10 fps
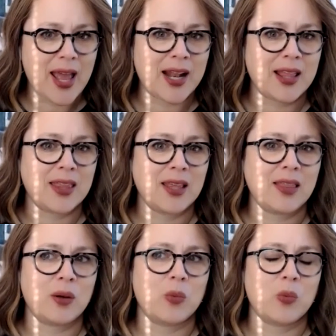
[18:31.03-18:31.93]
And I think
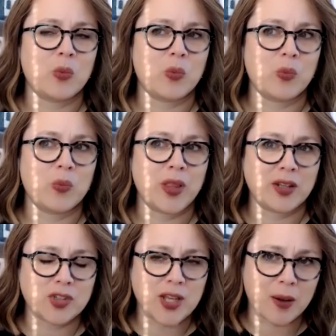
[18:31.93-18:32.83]
that like
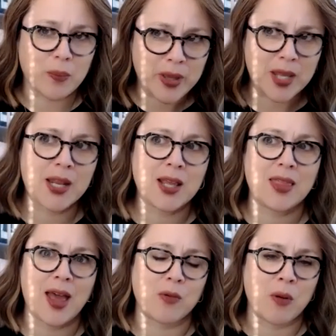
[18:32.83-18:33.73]
just kind of pinning
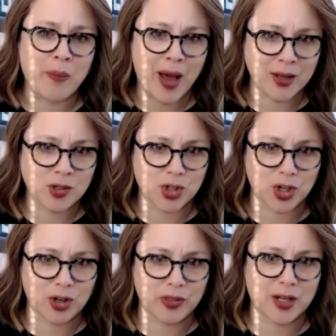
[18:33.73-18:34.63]
that
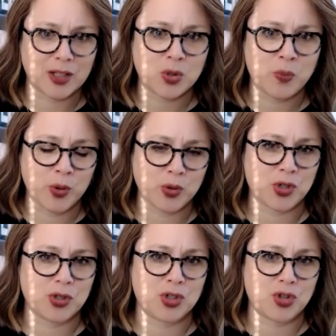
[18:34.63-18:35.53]
reminder that
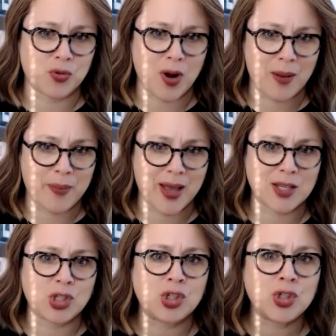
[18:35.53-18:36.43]
exposure to trauma
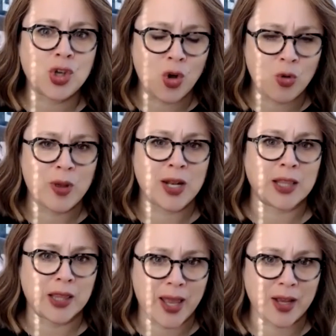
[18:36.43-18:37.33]
has so many
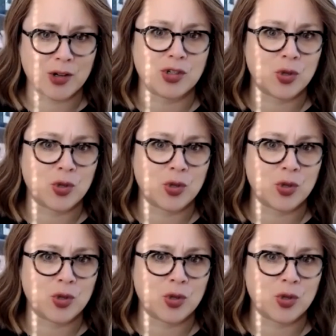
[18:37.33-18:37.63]
layers.